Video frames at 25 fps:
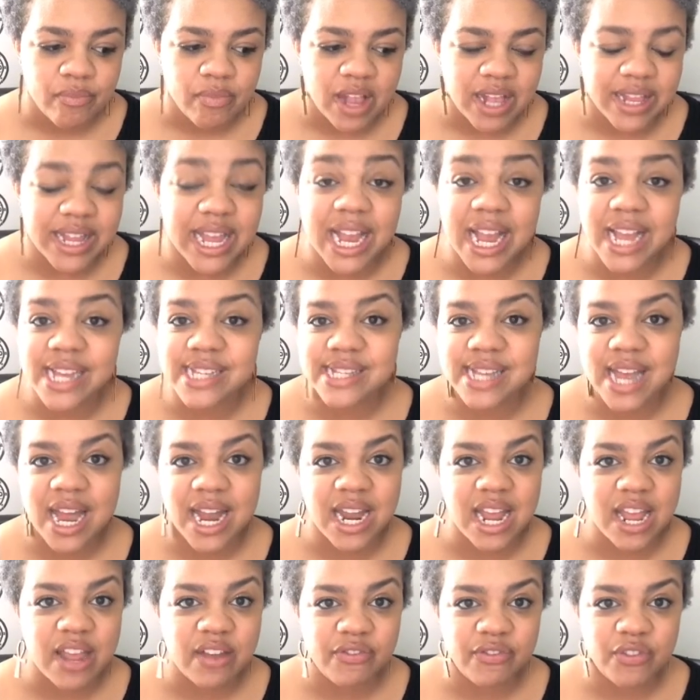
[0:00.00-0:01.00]
like I
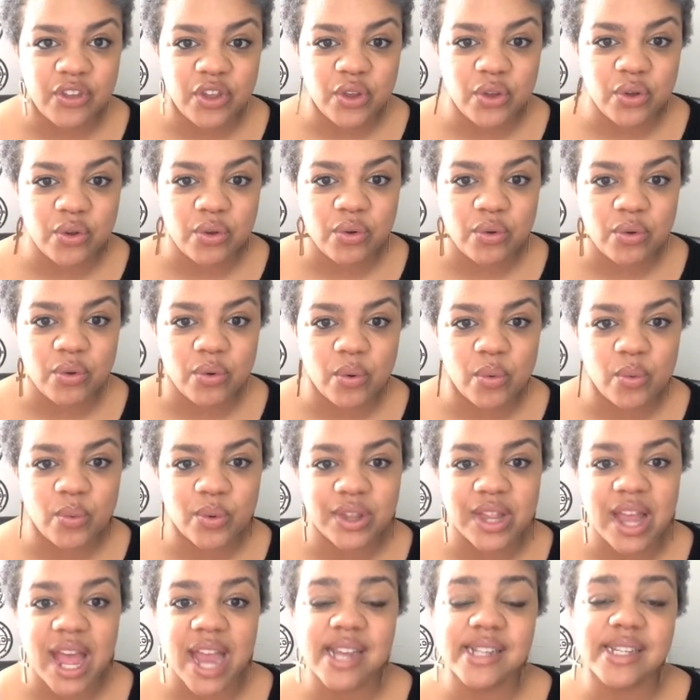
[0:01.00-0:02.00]
said, if you
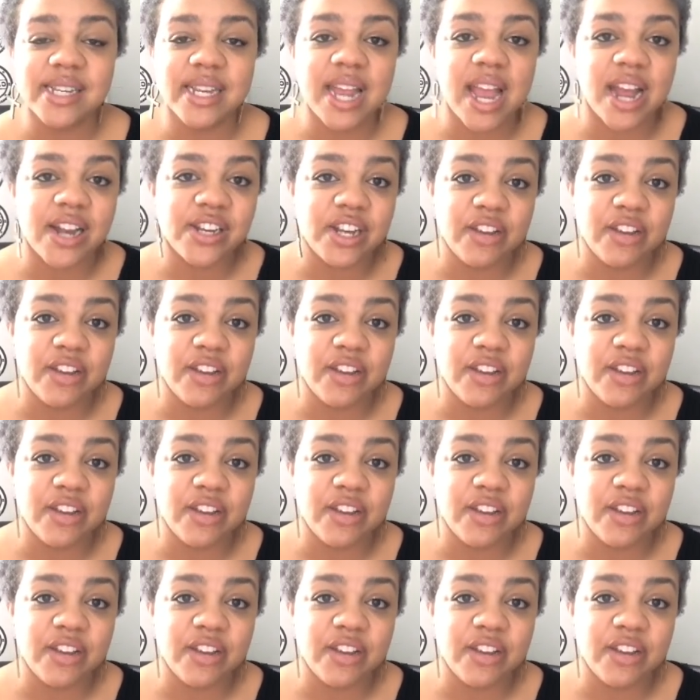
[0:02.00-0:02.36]
would like to